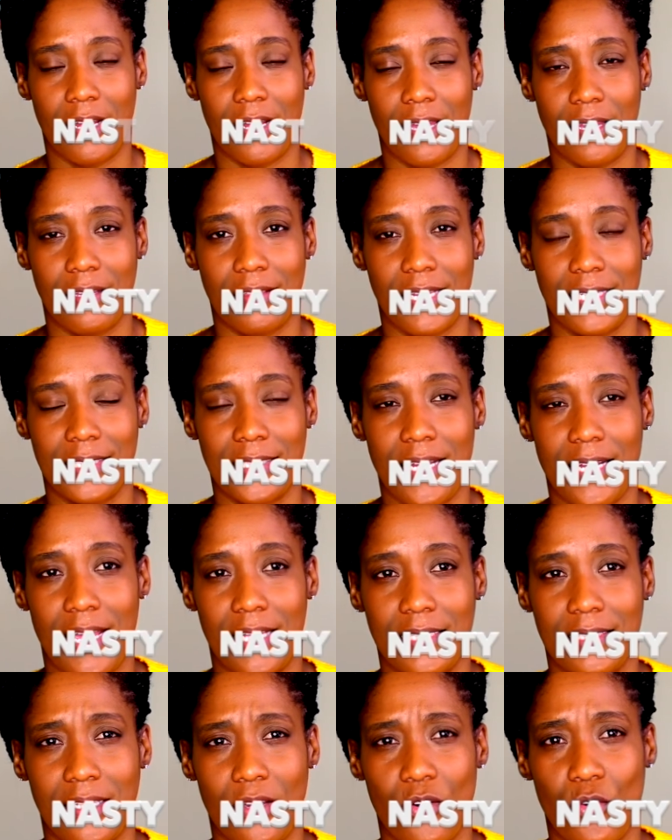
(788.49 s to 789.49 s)
Like, that's
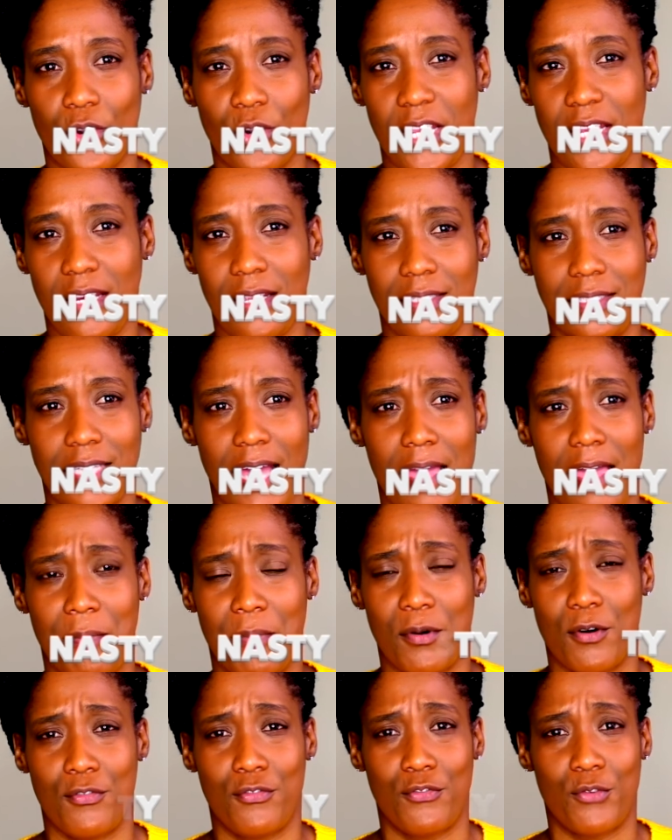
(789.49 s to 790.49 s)
nasty. Or any
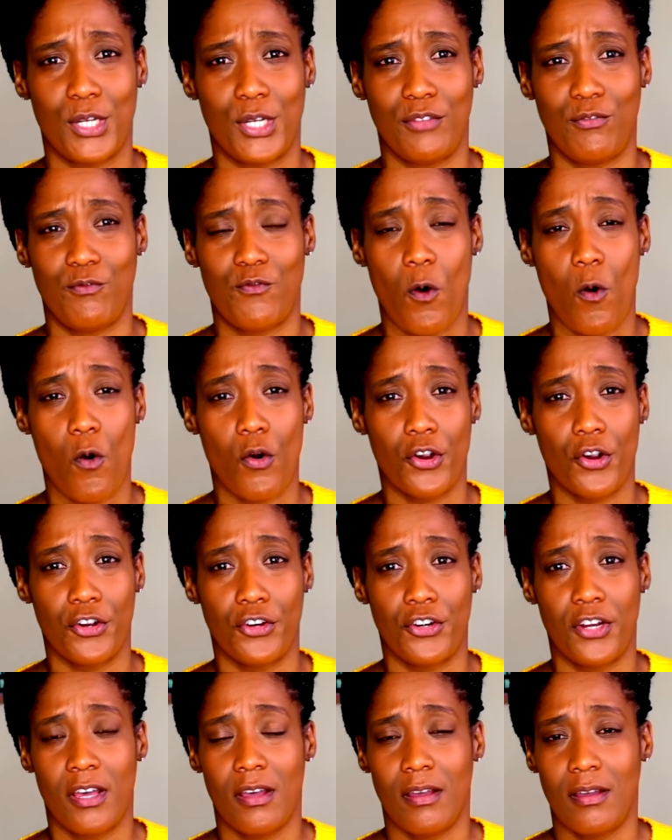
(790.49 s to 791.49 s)
type of
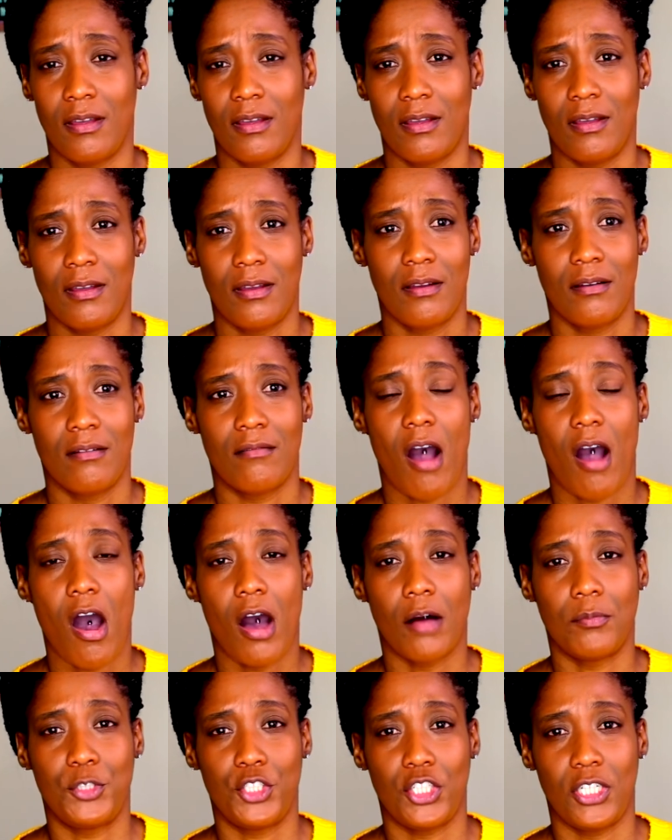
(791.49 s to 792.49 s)
foreign
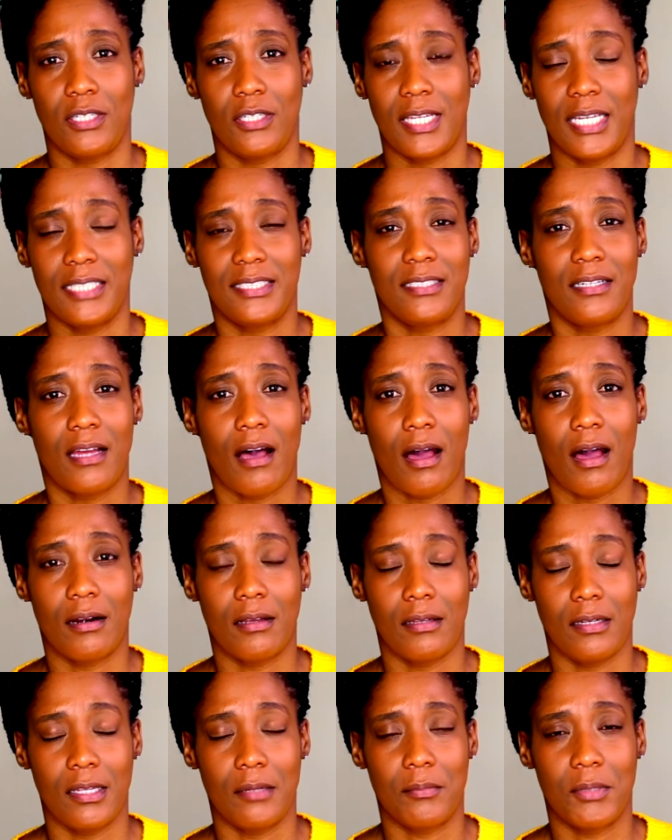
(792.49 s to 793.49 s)
object that's
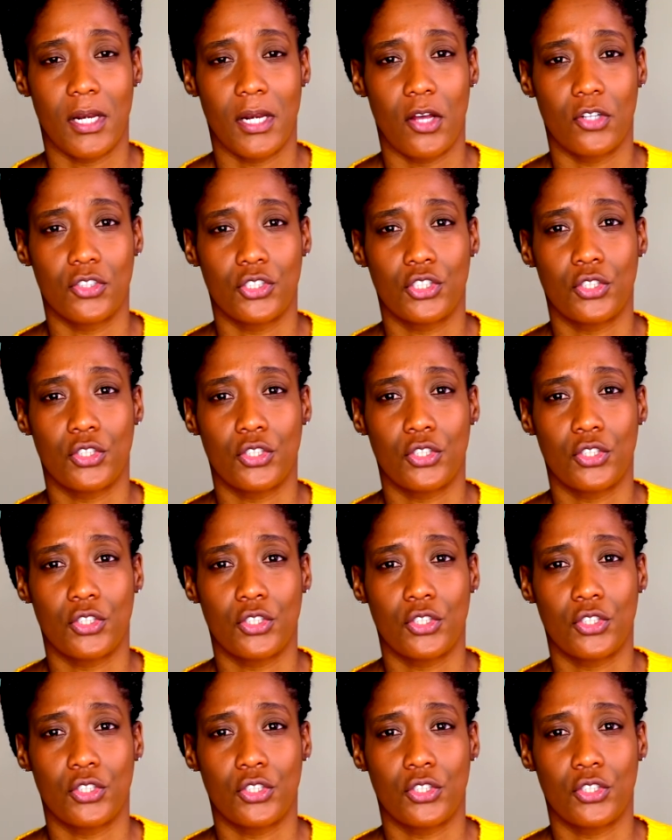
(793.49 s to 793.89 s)
not a lip gloss.